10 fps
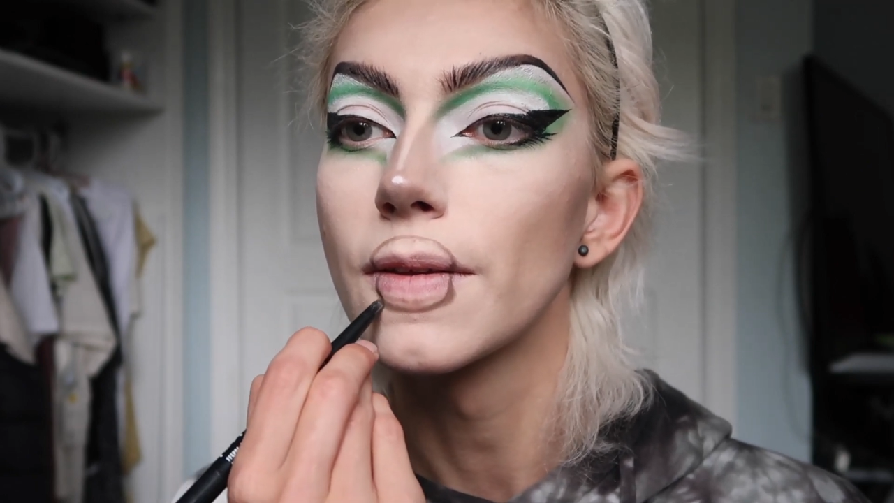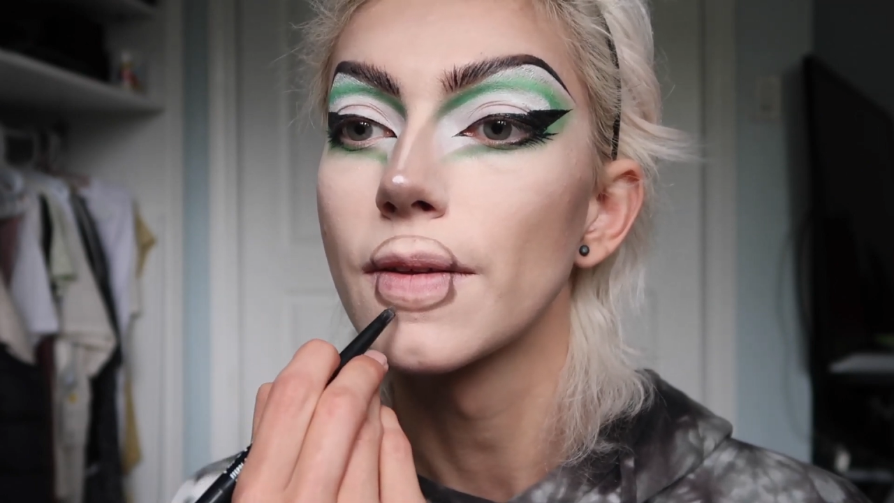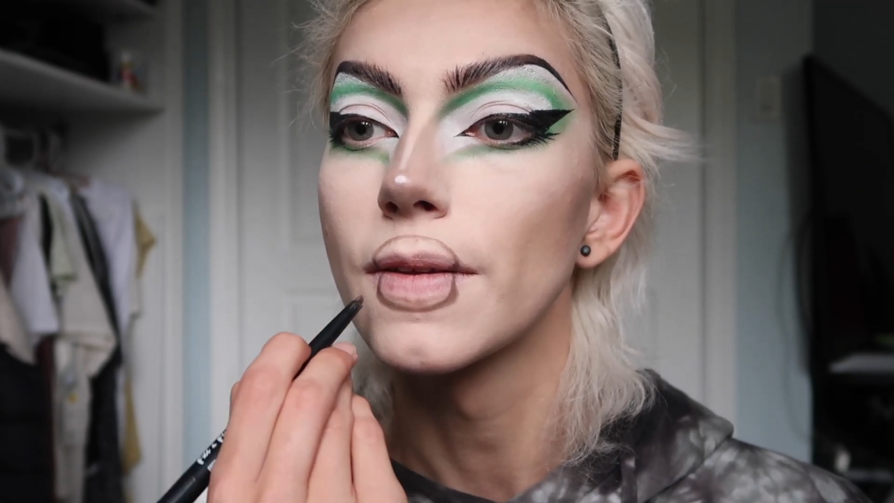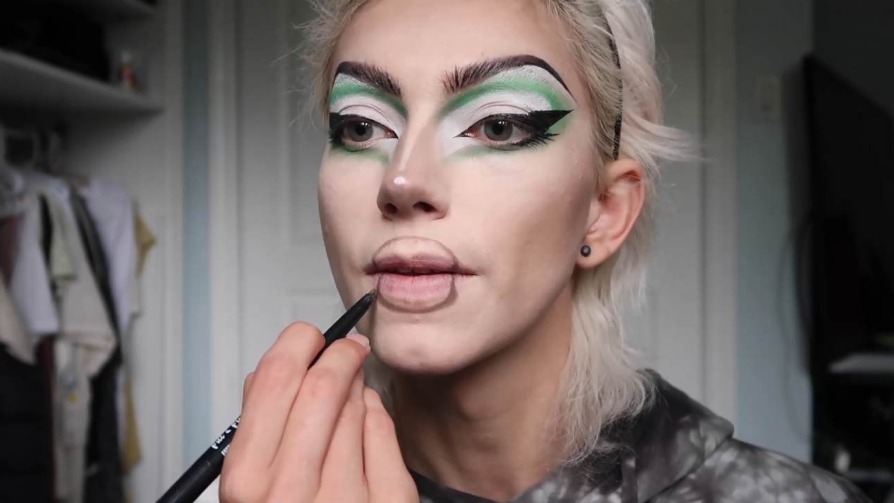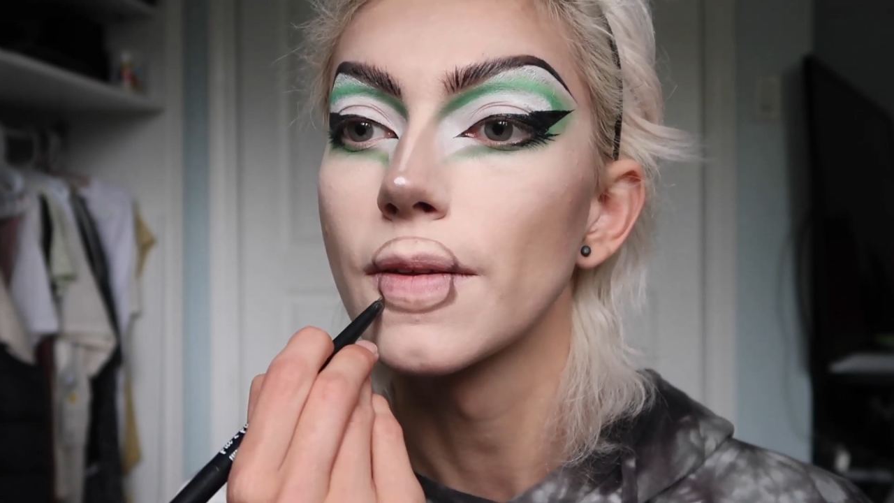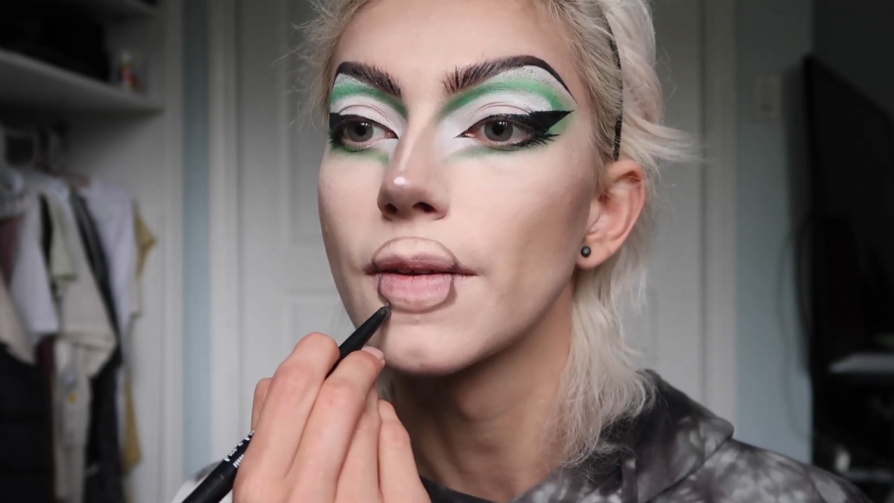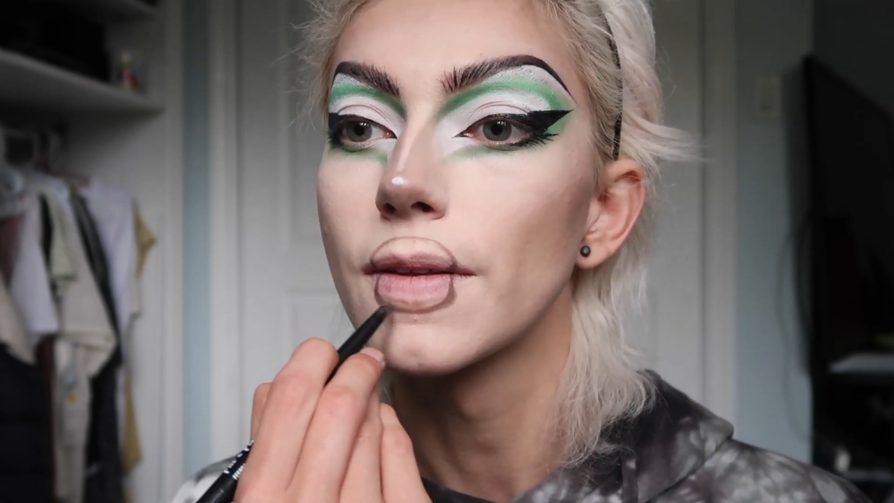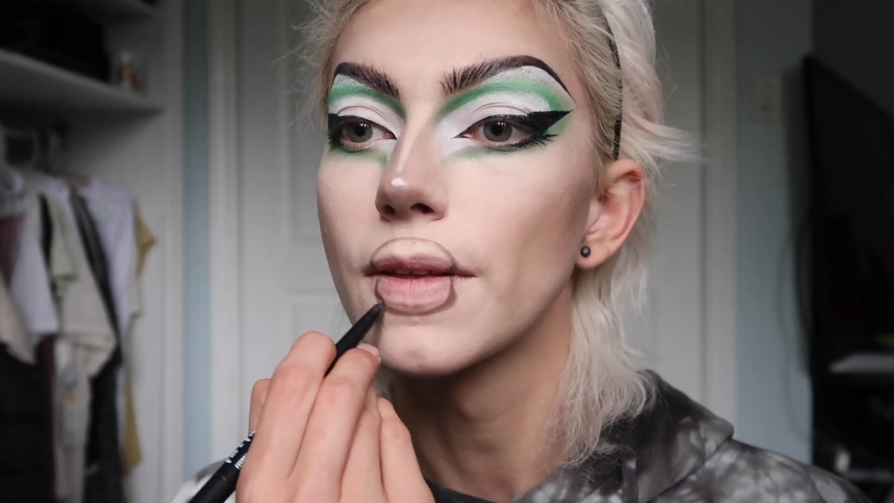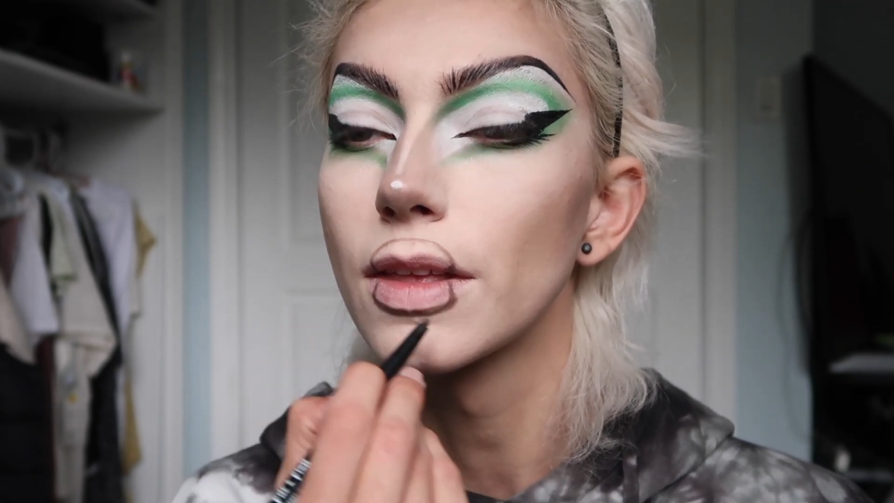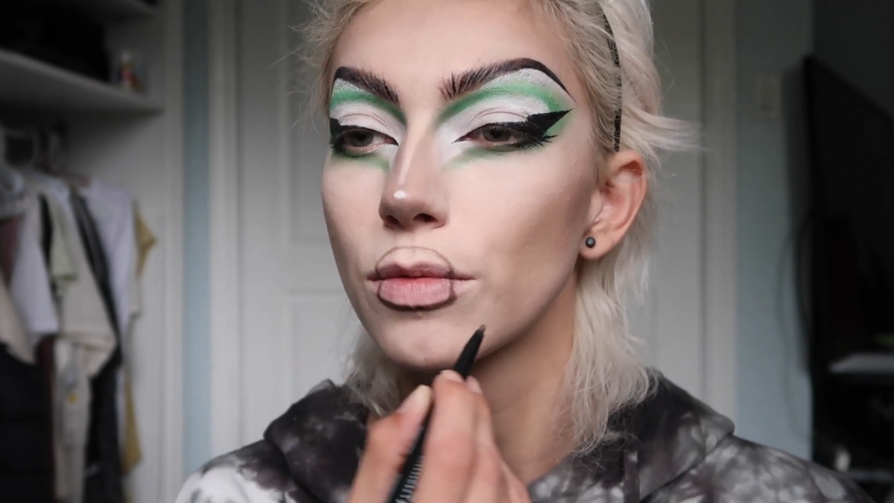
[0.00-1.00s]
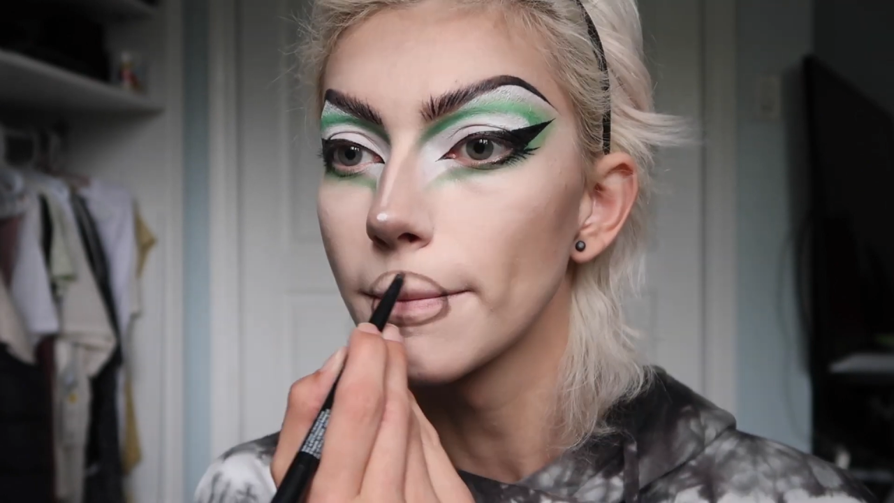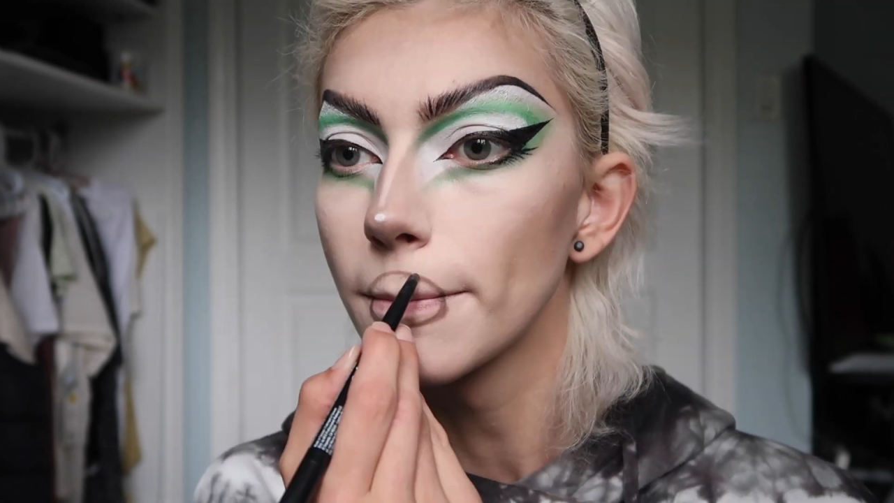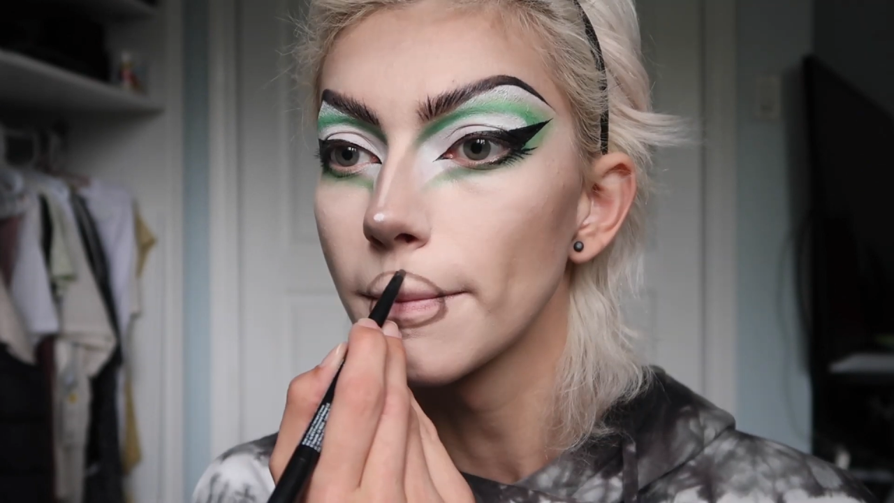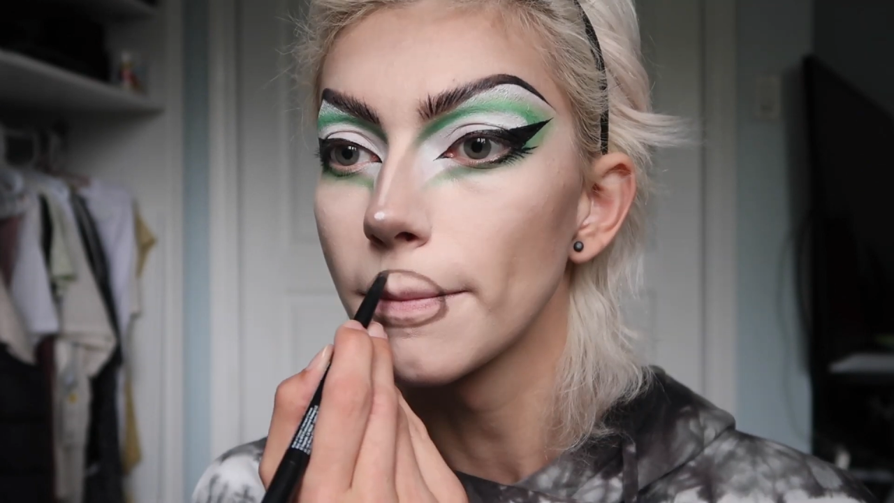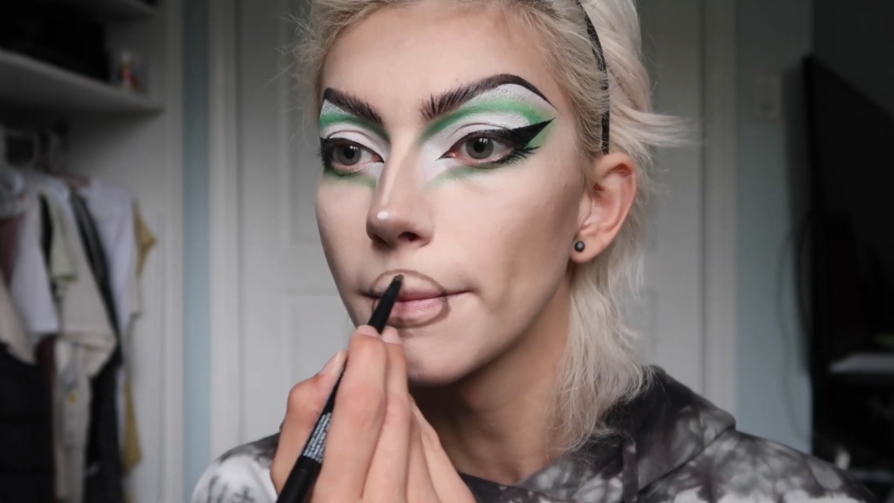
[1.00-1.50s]
And I know it might feel
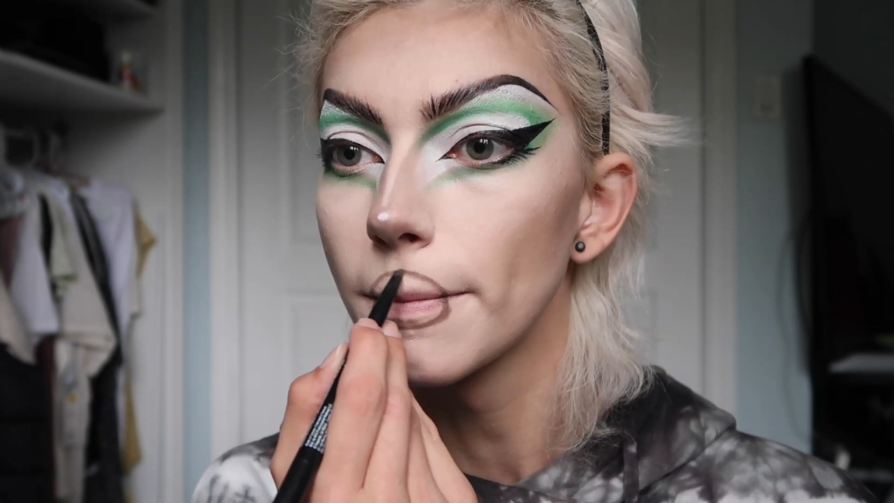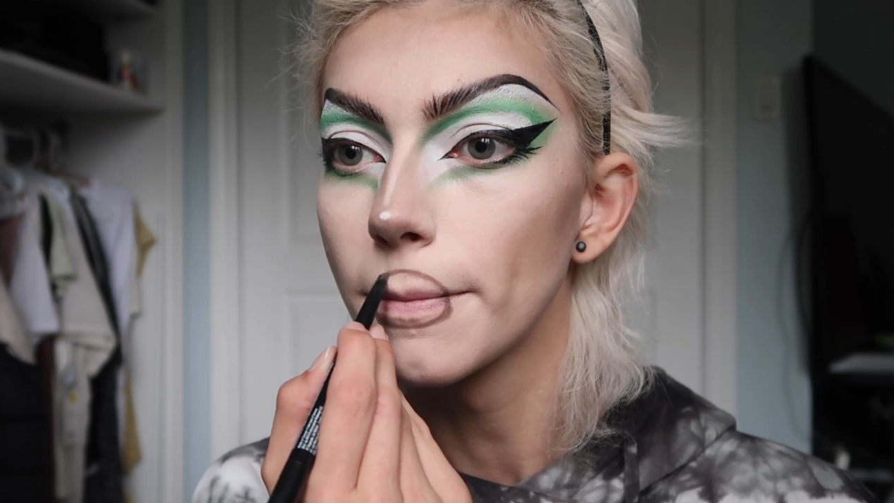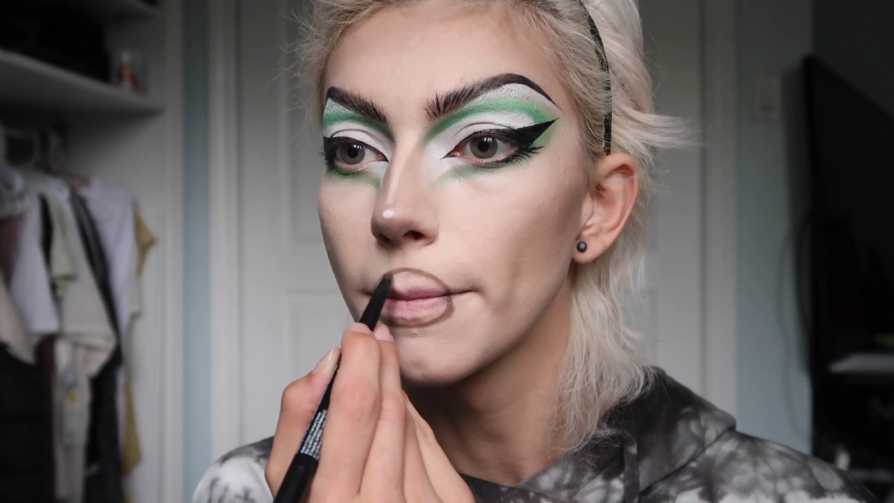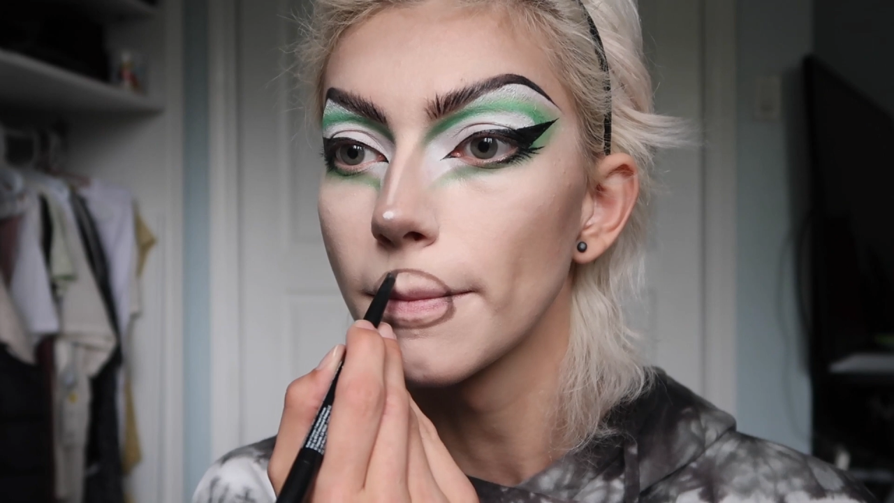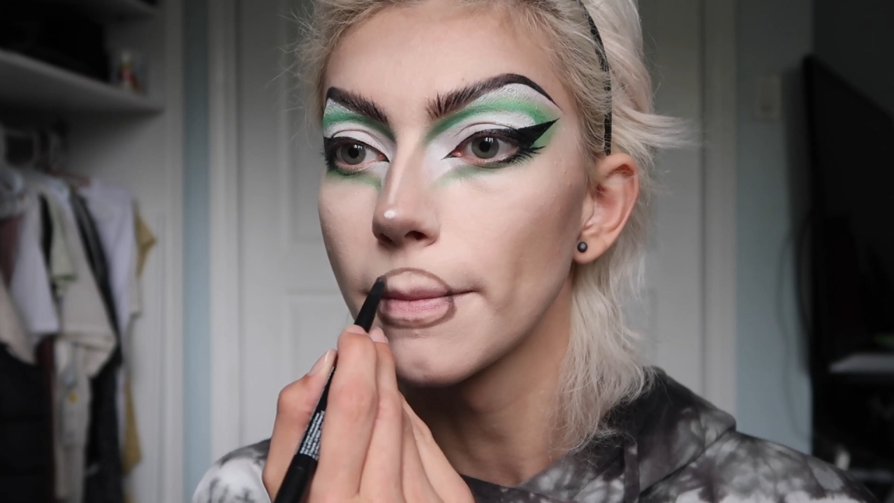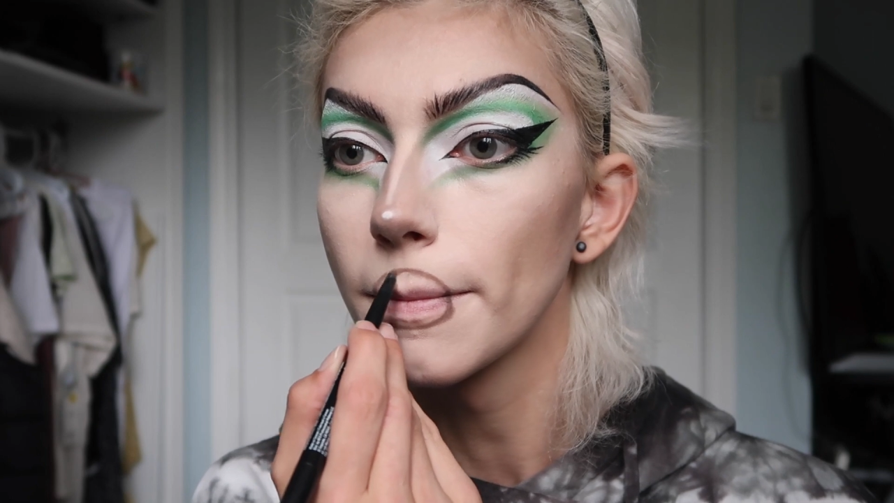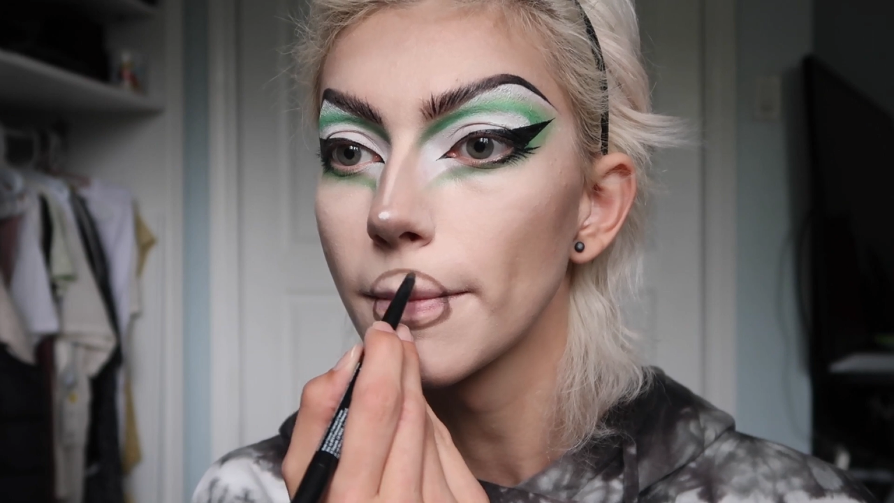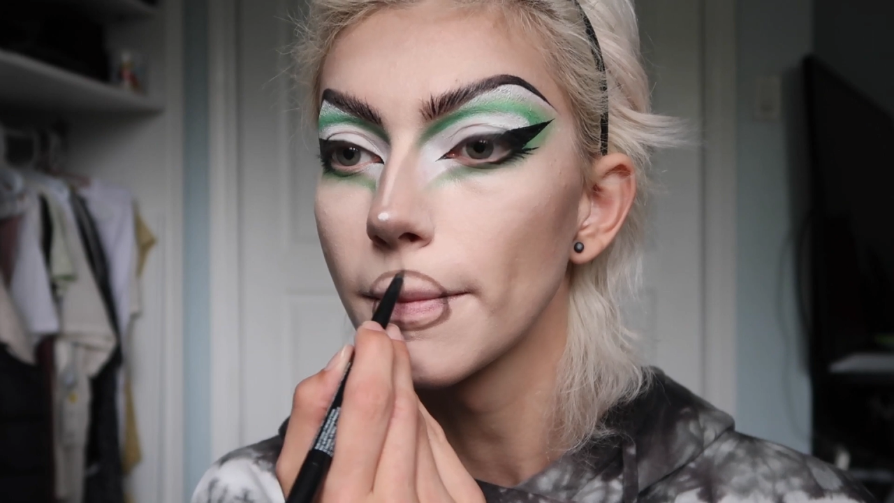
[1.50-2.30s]
weird at first, but